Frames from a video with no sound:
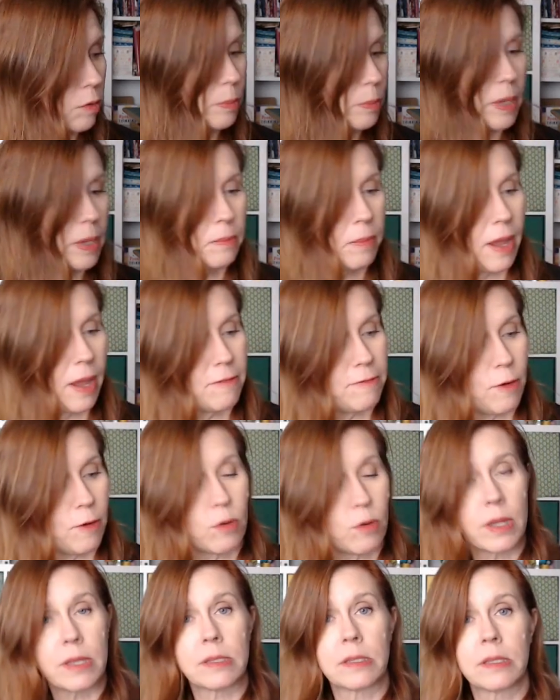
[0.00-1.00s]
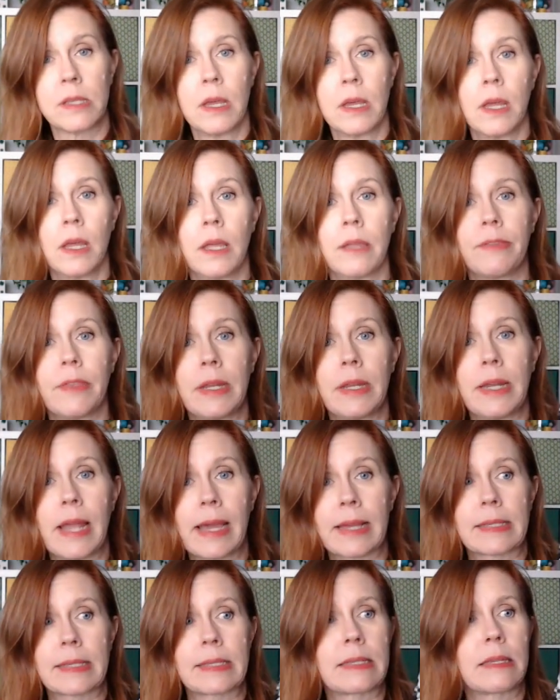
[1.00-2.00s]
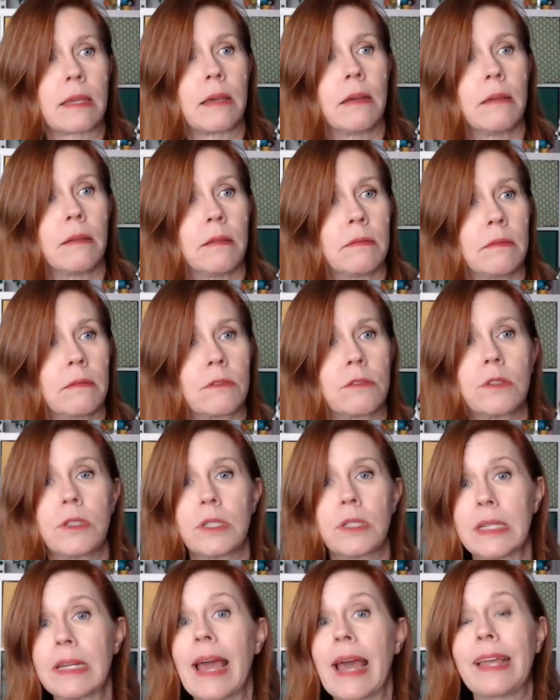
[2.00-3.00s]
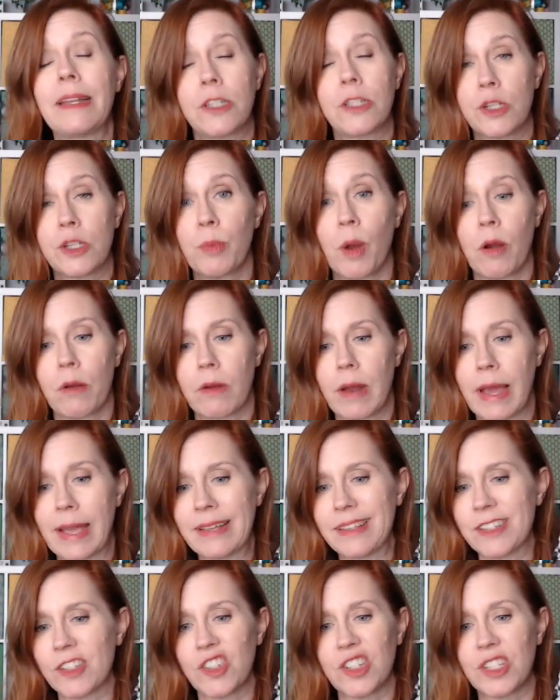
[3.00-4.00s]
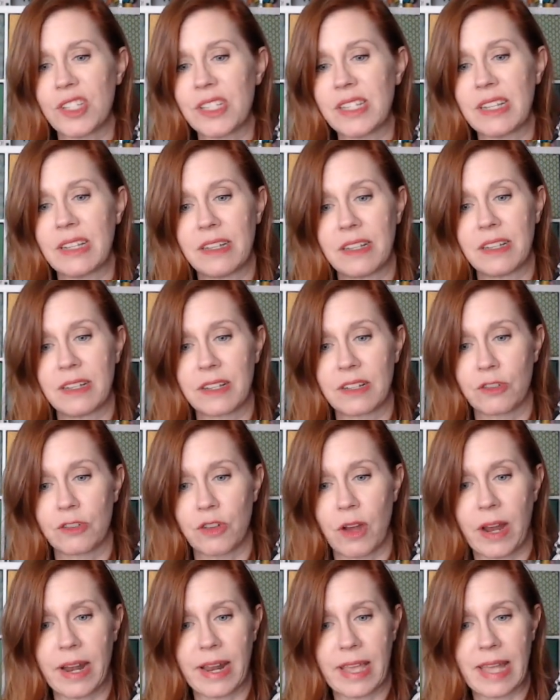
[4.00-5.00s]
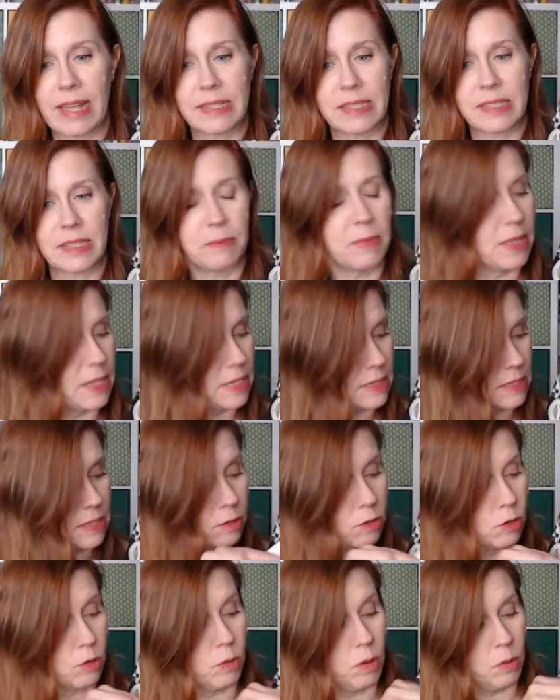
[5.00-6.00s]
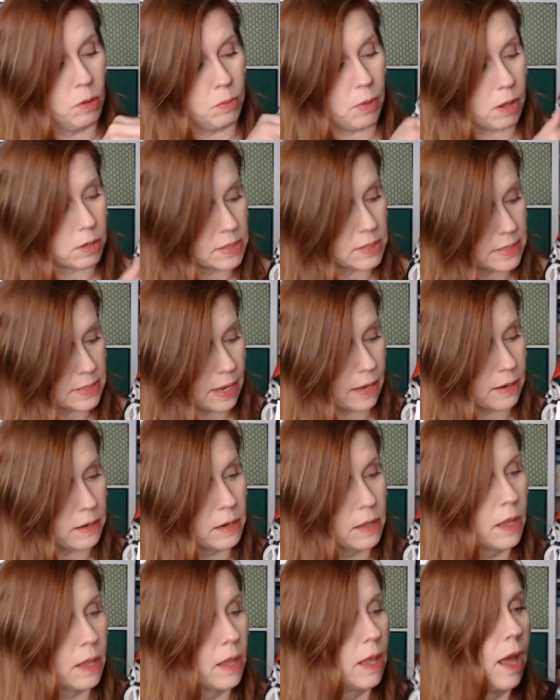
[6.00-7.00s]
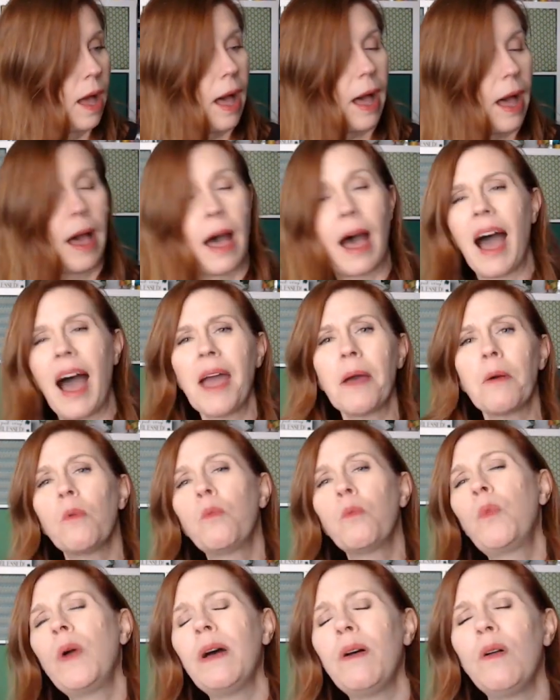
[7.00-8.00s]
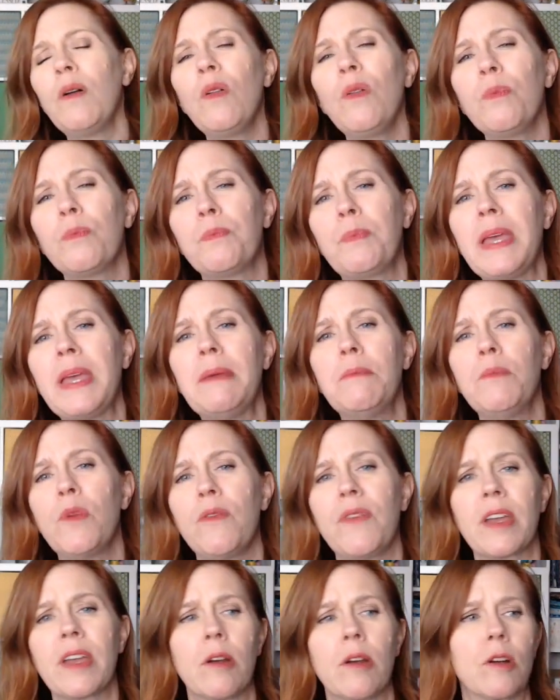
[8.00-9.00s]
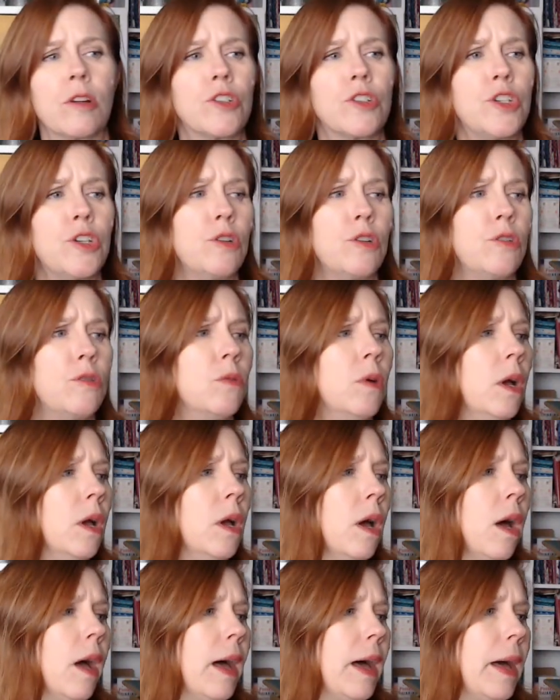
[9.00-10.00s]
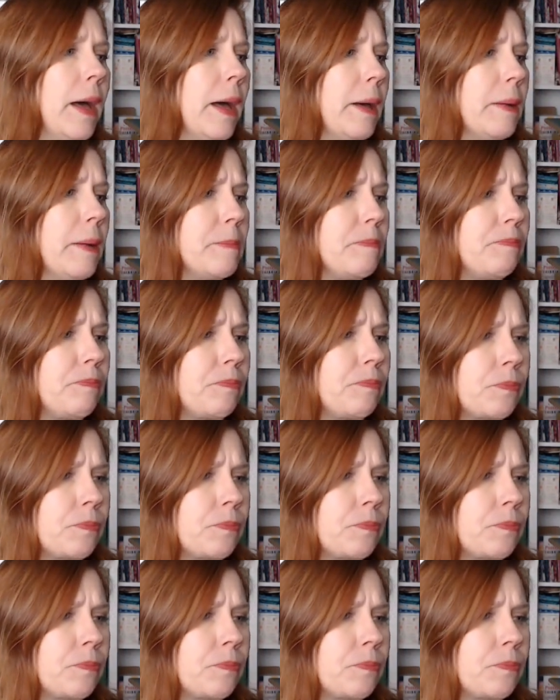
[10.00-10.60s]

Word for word: be my focus the next, tonight and tomorrow night, is just to try to get some of these little quilt blocks done. Uh, I will be moving her to um,